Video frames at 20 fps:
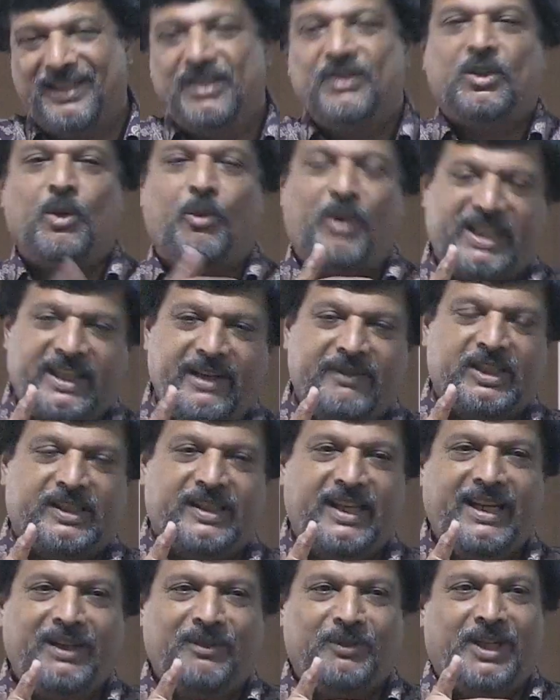So what they were
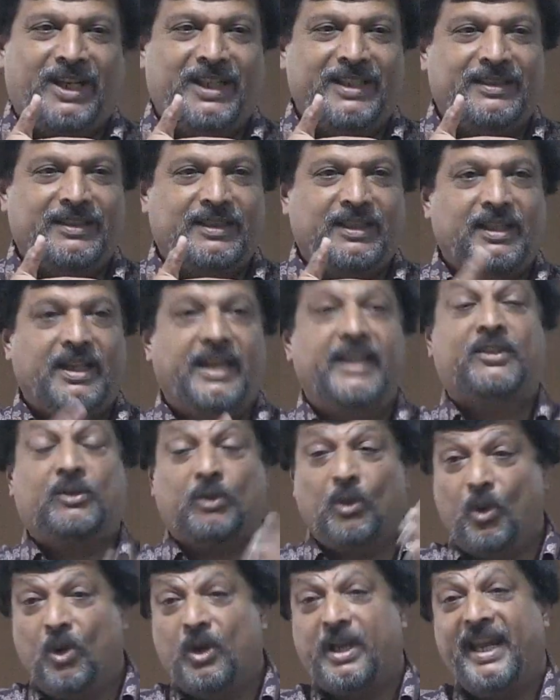saying was, it's
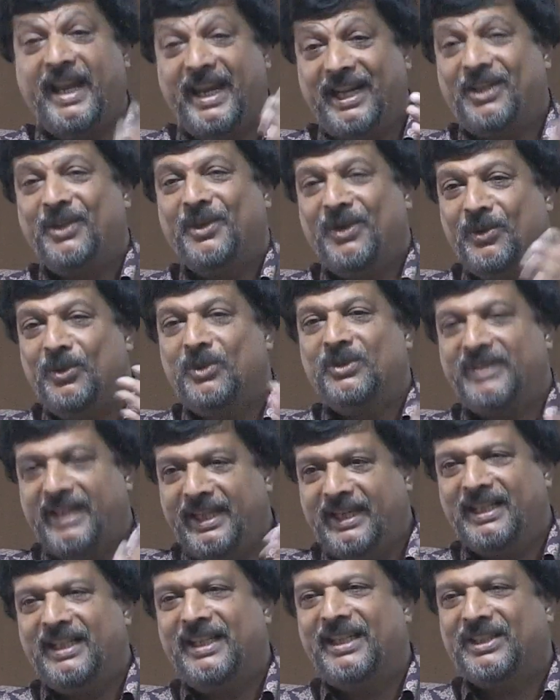okay to use
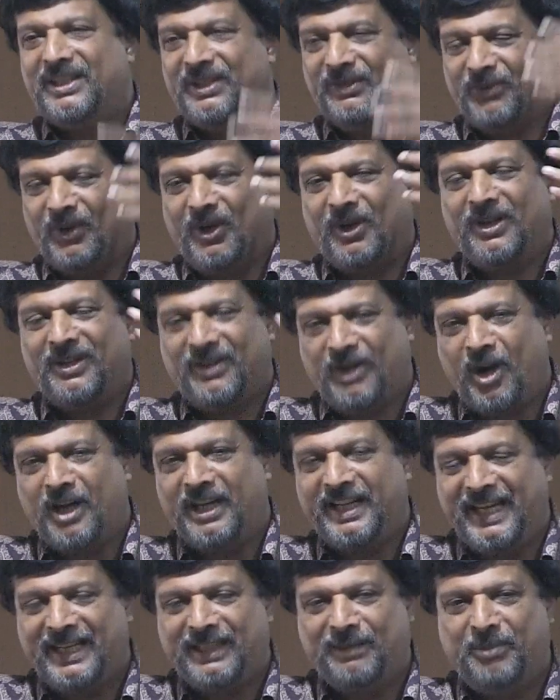English for
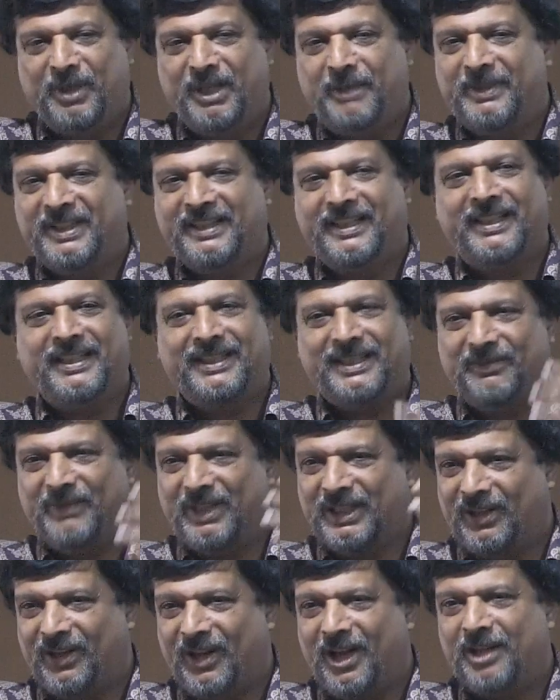contact purposes
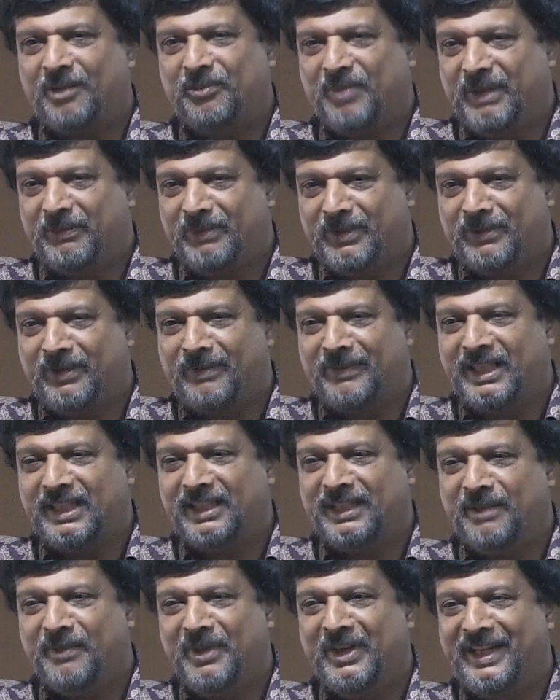with a lot of people from other
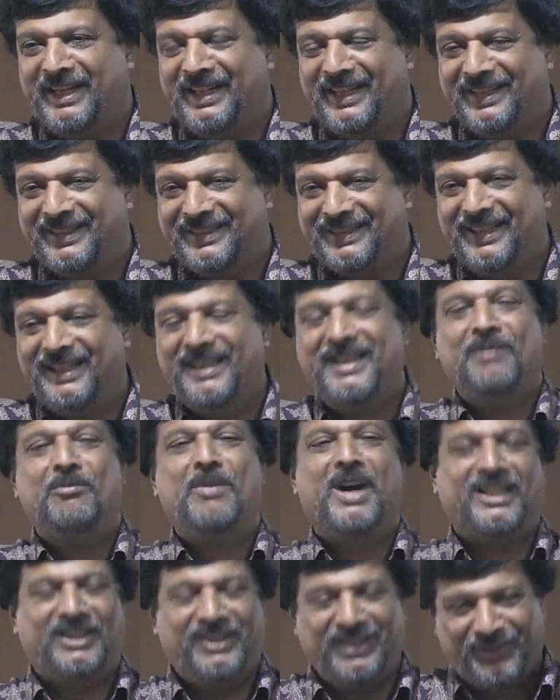communities,
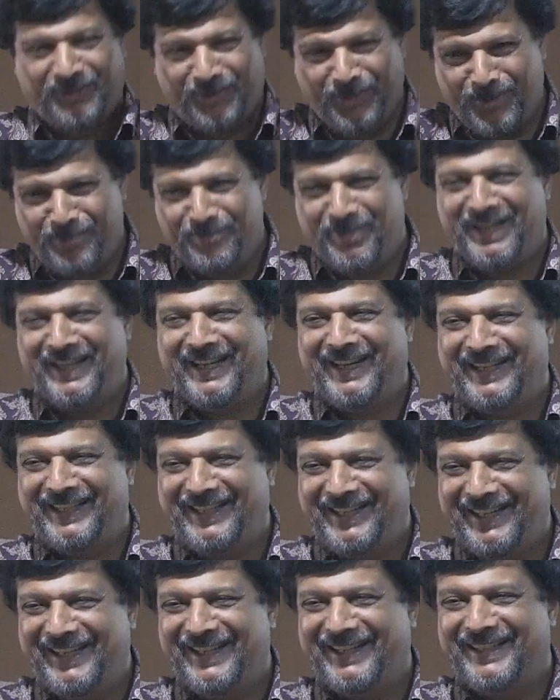but just don't bring
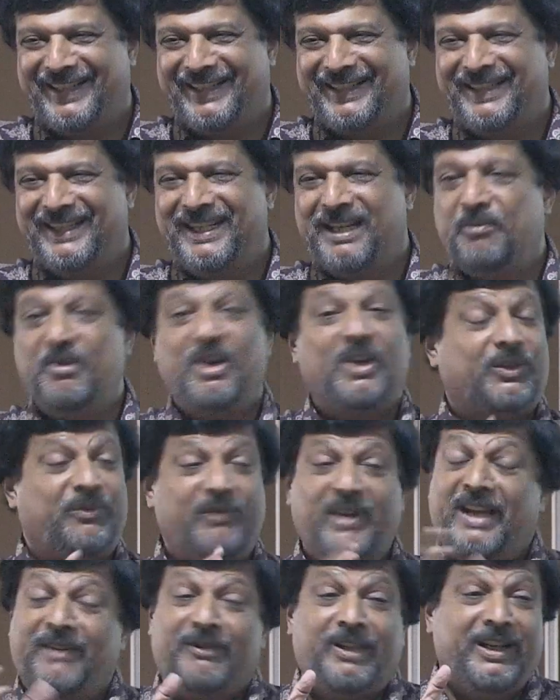it here because
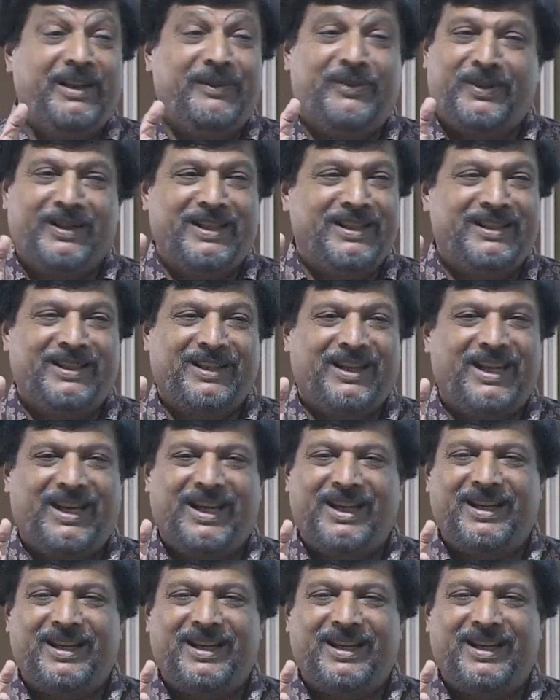we have a different